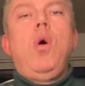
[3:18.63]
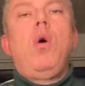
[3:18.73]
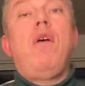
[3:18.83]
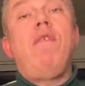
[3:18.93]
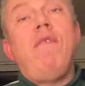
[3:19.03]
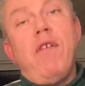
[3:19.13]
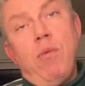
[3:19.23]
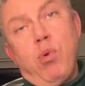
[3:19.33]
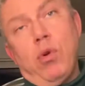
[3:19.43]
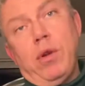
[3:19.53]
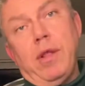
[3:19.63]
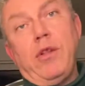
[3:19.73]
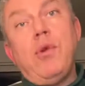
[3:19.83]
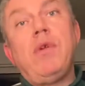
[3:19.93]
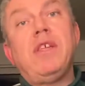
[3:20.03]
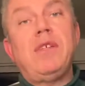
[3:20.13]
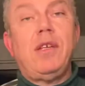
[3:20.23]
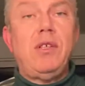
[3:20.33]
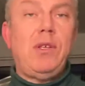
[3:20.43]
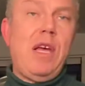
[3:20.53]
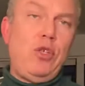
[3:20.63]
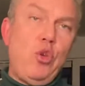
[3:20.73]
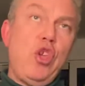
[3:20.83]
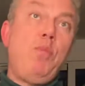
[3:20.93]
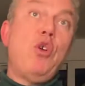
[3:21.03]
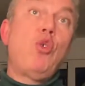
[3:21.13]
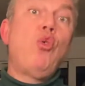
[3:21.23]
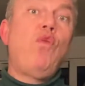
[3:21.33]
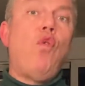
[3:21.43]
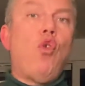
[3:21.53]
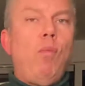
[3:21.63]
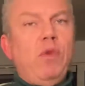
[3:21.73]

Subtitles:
very important that during this exercise you keep your good form.